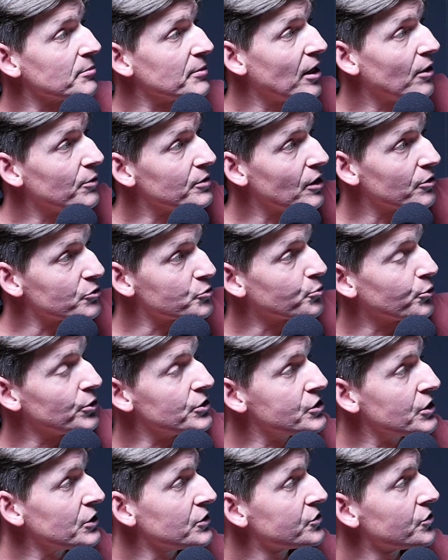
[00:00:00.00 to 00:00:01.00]
I mean, I, I was
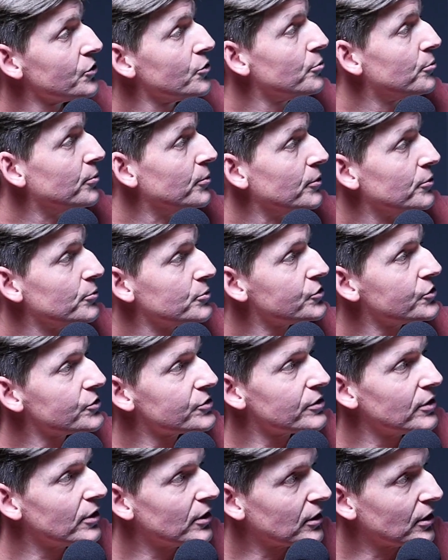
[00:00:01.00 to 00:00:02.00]
preaching, so it was
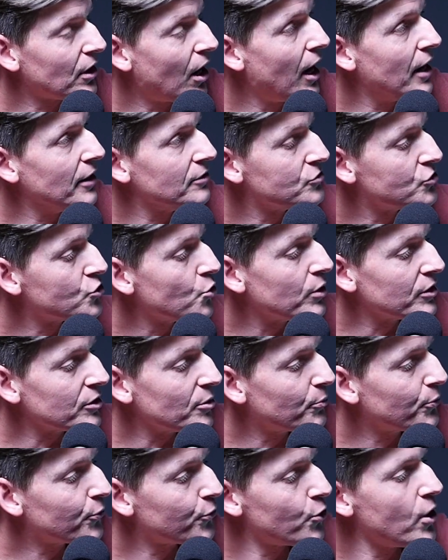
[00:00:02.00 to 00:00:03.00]
just a guy doing
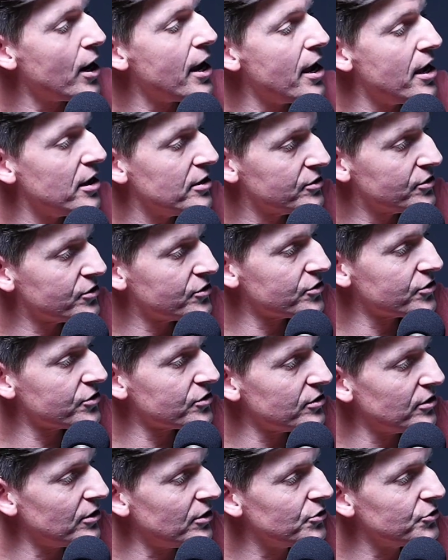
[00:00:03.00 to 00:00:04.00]
the
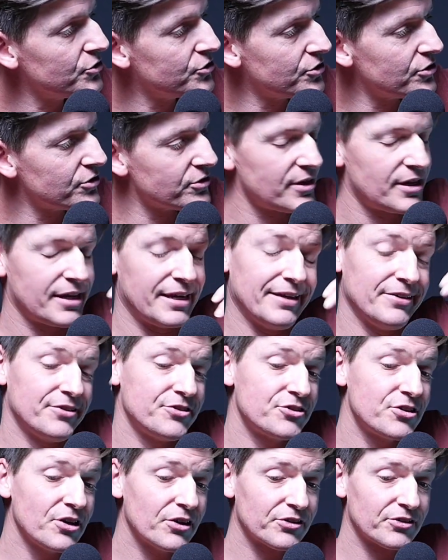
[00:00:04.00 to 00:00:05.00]
prayers He just he
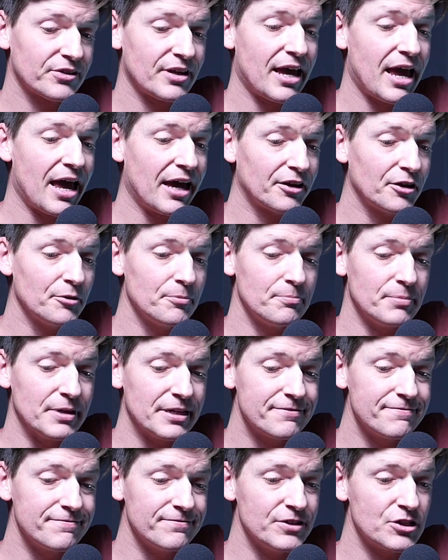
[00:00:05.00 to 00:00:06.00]
just had a
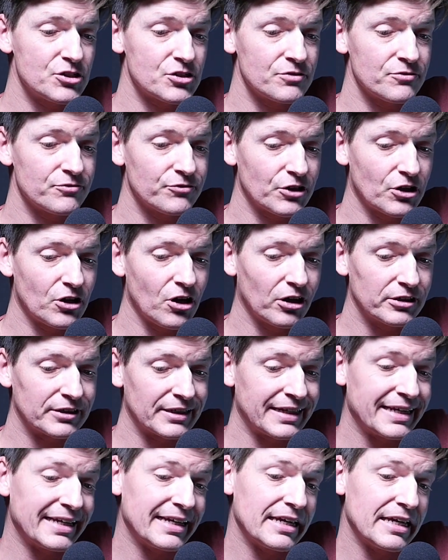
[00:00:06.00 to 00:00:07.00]
big vision for God,
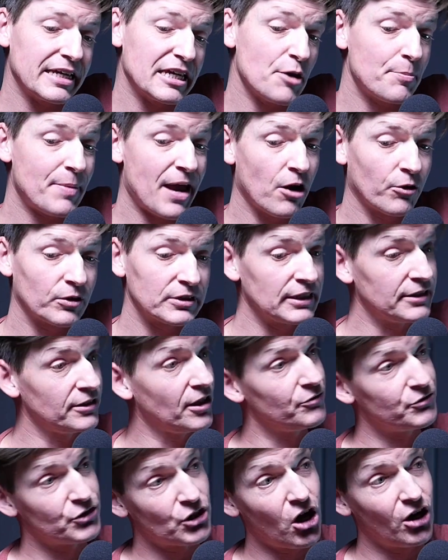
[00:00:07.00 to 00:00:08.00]
and he he apparently
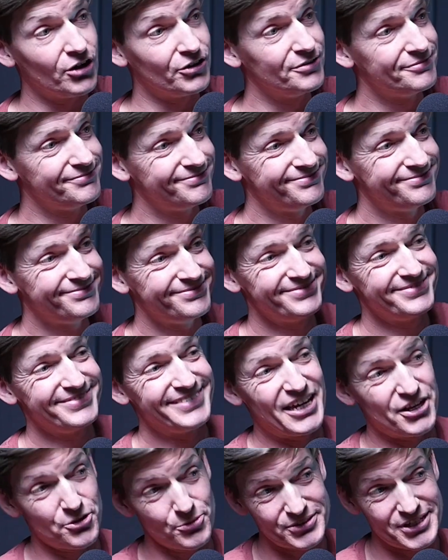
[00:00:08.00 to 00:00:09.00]
loved God, mm.
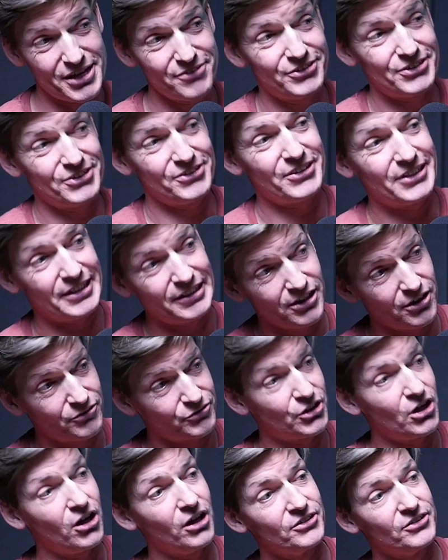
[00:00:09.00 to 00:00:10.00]
and it was evident mm. that he
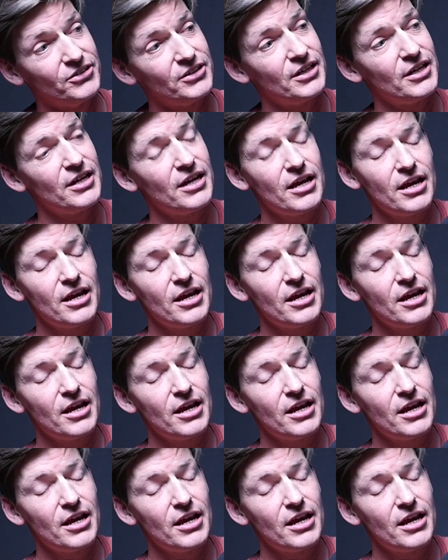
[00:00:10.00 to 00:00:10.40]
loved God. Yeah.